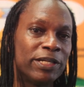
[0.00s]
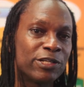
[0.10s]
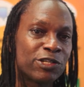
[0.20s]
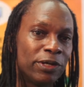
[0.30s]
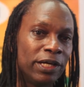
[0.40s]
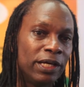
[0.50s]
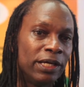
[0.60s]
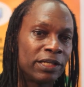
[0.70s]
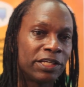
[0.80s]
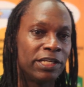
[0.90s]
industry
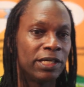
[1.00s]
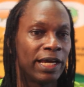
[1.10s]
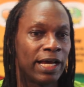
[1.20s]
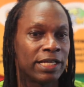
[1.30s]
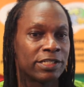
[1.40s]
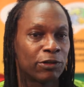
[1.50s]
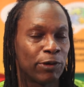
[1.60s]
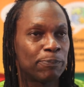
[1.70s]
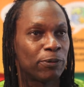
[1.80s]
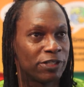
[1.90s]
in Kenya has
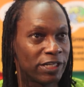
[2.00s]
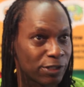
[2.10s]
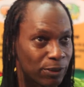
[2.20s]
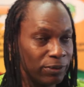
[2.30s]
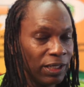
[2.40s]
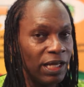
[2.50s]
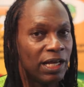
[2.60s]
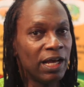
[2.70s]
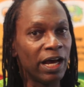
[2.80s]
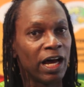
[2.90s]
great potential,
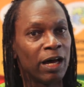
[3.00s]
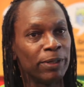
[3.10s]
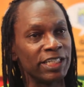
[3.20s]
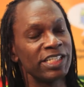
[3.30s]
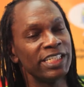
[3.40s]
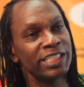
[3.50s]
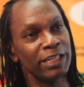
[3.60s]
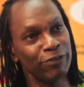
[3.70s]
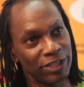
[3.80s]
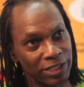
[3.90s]
but it's in its
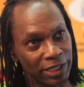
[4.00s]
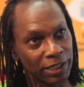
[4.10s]
infancy.